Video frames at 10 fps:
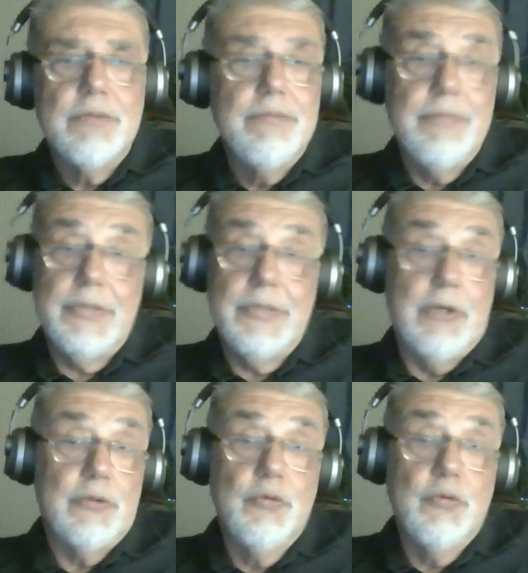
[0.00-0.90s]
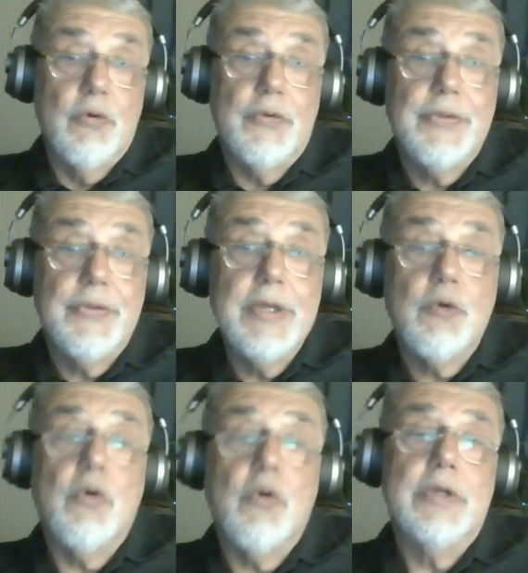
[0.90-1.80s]
2 or 3
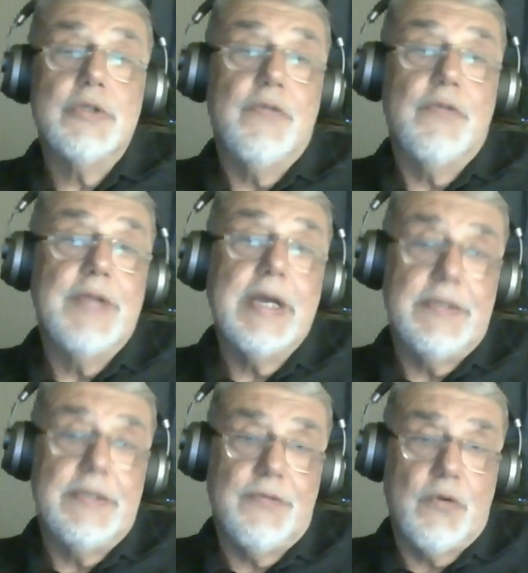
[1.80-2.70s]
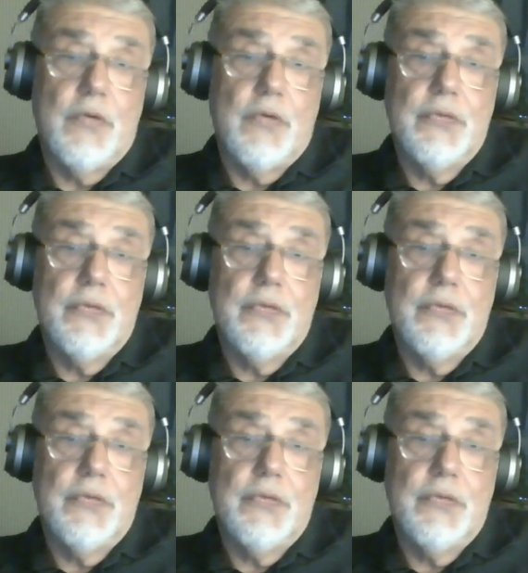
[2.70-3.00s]
quarters of negative growth,